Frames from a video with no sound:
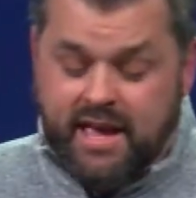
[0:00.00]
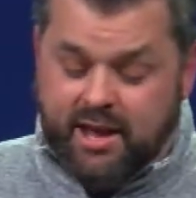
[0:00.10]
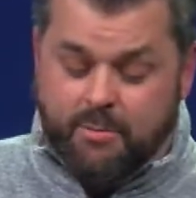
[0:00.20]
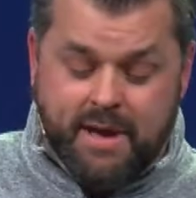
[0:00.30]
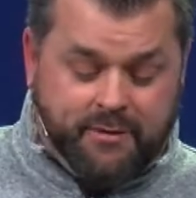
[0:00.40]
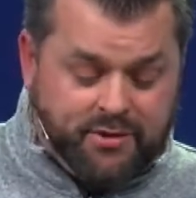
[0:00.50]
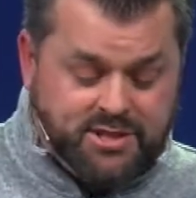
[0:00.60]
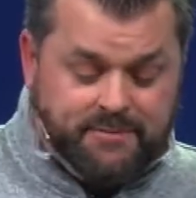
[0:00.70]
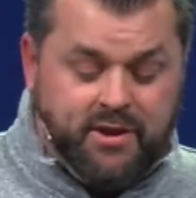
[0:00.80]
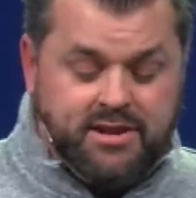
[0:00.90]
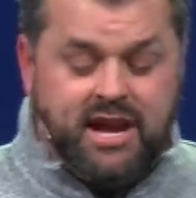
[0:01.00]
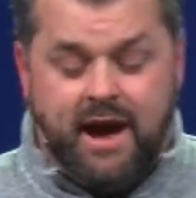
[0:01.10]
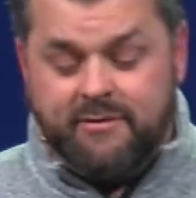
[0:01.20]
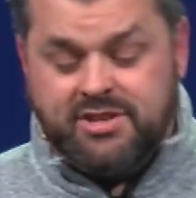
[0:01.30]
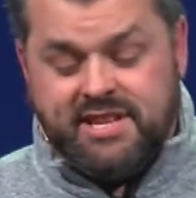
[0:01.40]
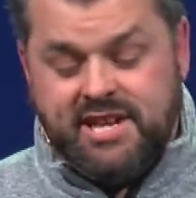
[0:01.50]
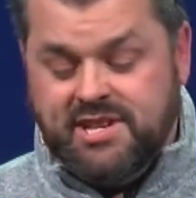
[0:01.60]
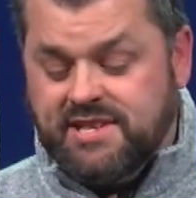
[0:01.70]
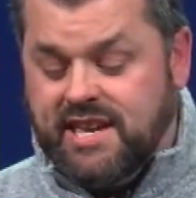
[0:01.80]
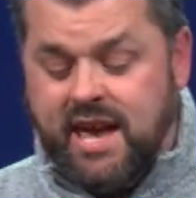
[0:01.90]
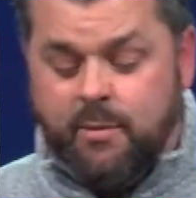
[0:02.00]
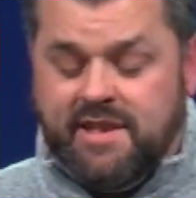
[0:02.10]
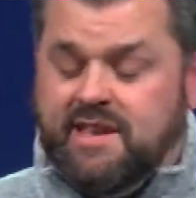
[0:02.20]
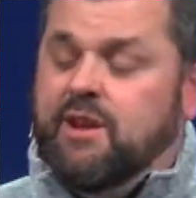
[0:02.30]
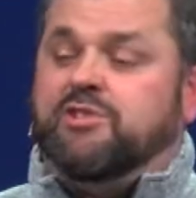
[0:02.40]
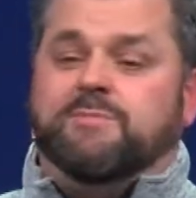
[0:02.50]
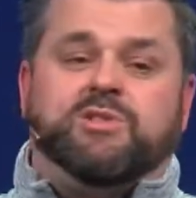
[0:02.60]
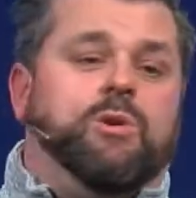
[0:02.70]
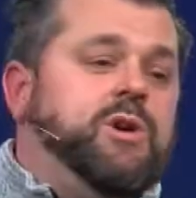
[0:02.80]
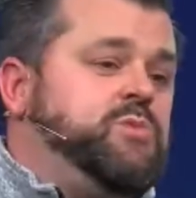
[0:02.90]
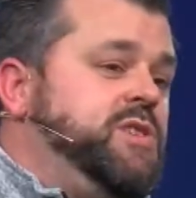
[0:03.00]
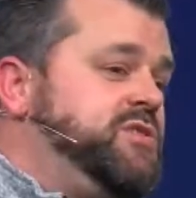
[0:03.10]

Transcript: It'll make for some fun conversations. I can't wait to hear some stories when you